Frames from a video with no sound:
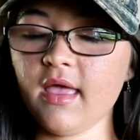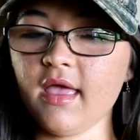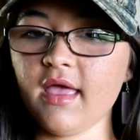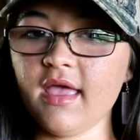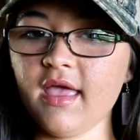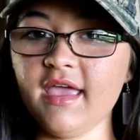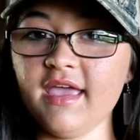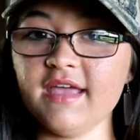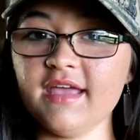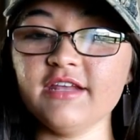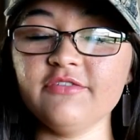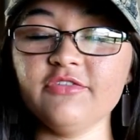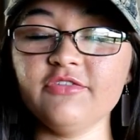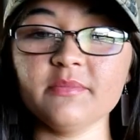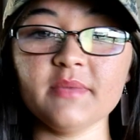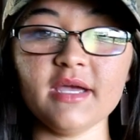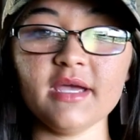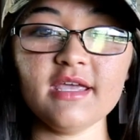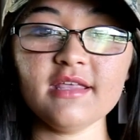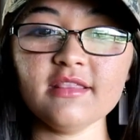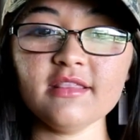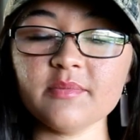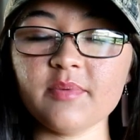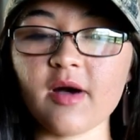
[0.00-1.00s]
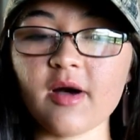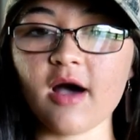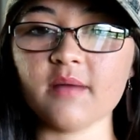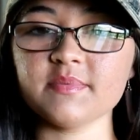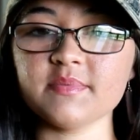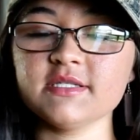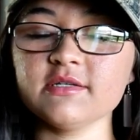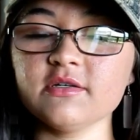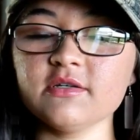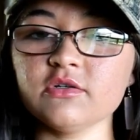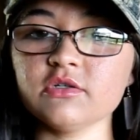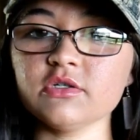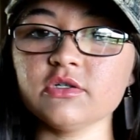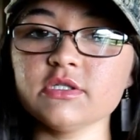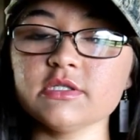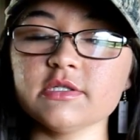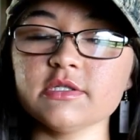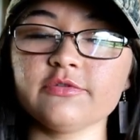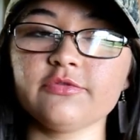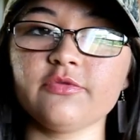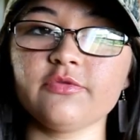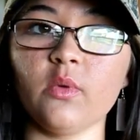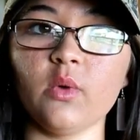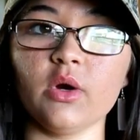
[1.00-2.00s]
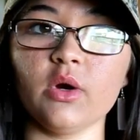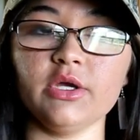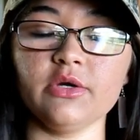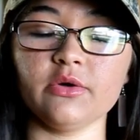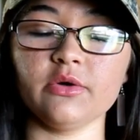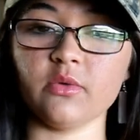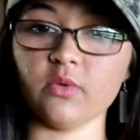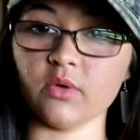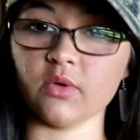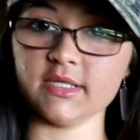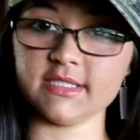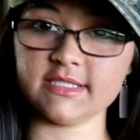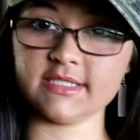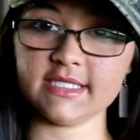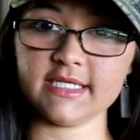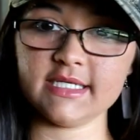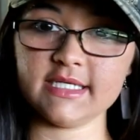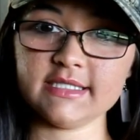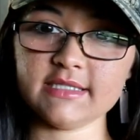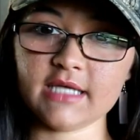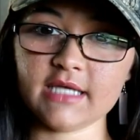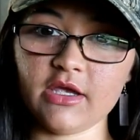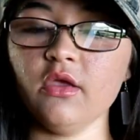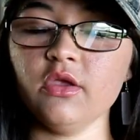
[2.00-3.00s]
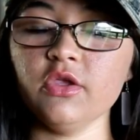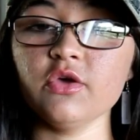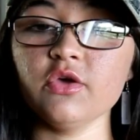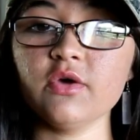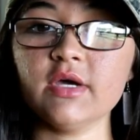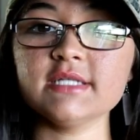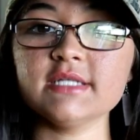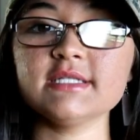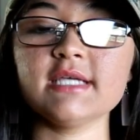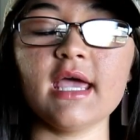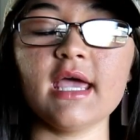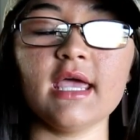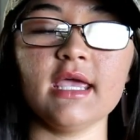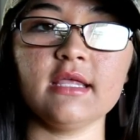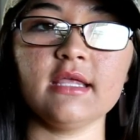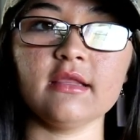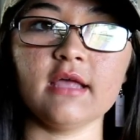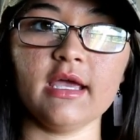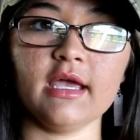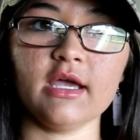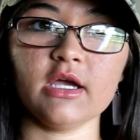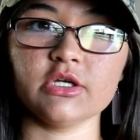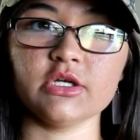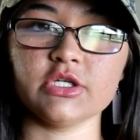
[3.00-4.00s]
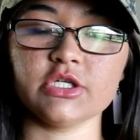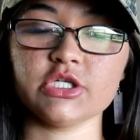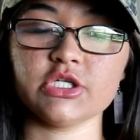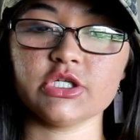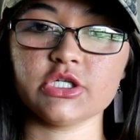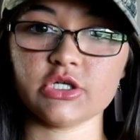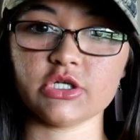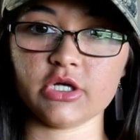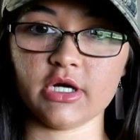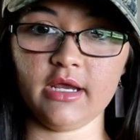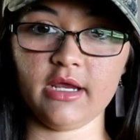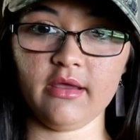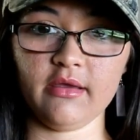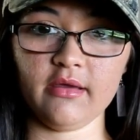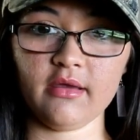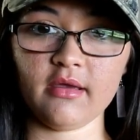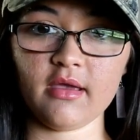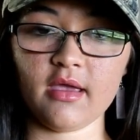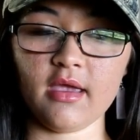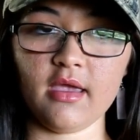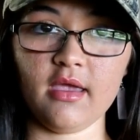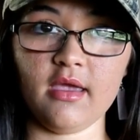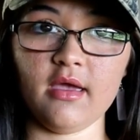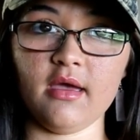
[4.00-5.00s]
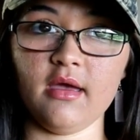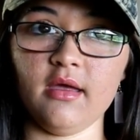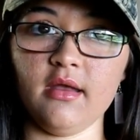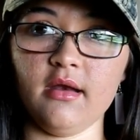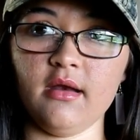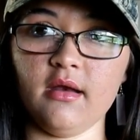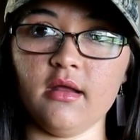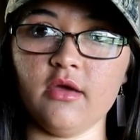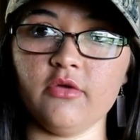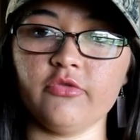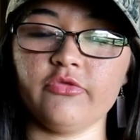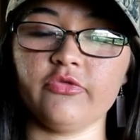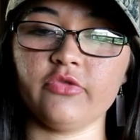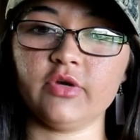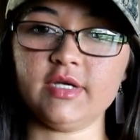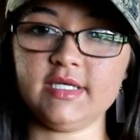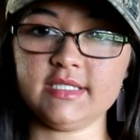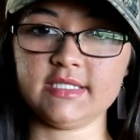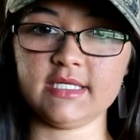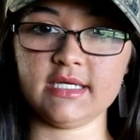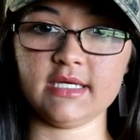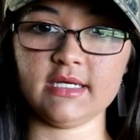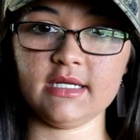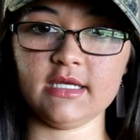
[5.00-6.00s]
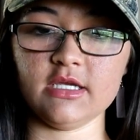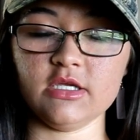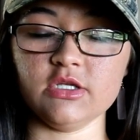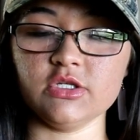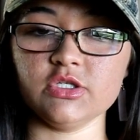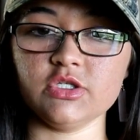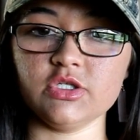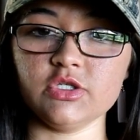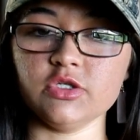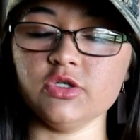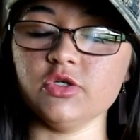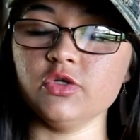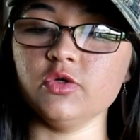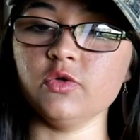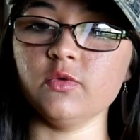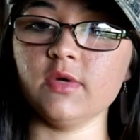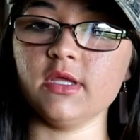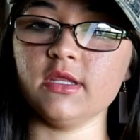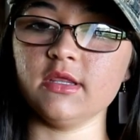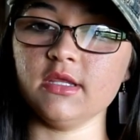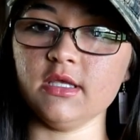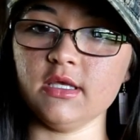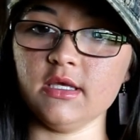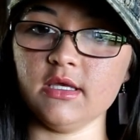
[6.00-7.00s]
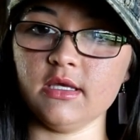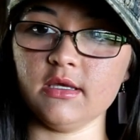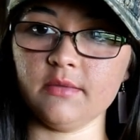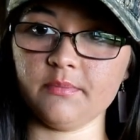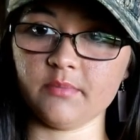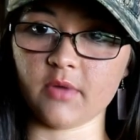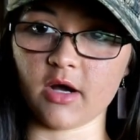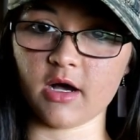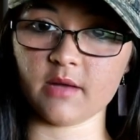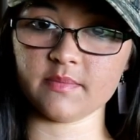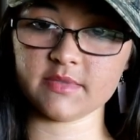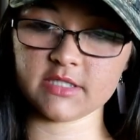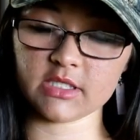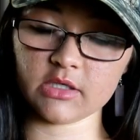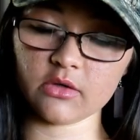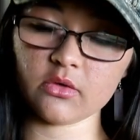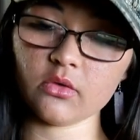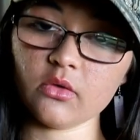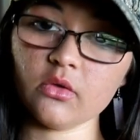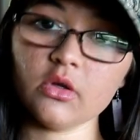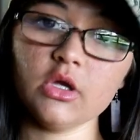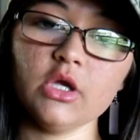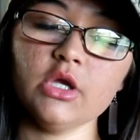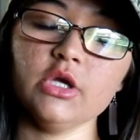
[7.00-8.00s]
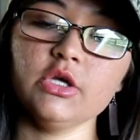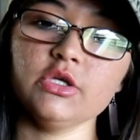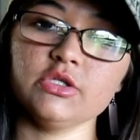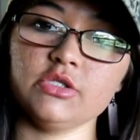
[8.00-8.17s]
And if you're making the popsicles for your horses, you could take like a string and freeze it into the popsicle.